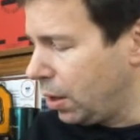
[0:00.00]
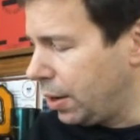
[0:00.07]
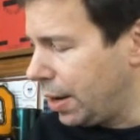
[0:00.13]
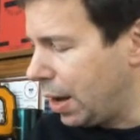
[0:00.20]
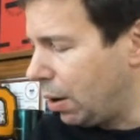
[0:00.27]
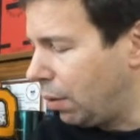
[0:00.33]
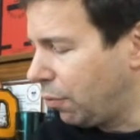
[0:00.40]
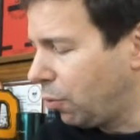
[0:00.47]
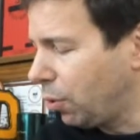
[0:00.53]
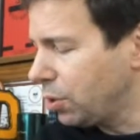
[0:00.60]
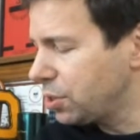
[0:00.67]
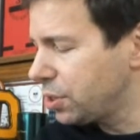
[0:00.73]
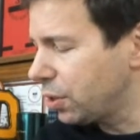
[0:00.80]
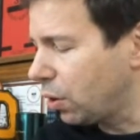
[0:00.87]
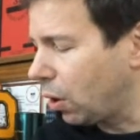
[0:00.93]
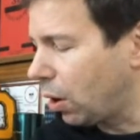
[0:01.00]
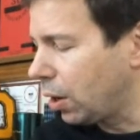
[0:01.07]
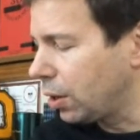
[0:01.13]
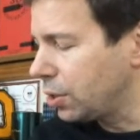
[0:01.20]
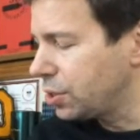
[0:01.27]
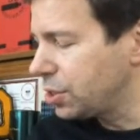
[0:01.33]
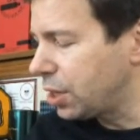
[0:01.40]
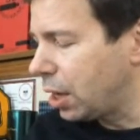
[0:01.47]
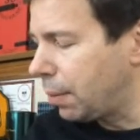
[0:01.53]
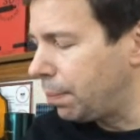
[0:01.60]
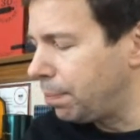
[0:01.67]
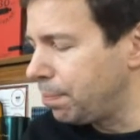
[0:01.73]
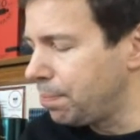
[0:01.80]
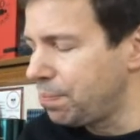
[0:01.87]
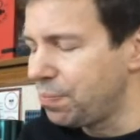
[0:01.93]
Now, of course, there are
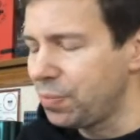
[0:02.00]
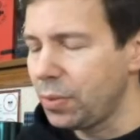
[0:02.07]
some,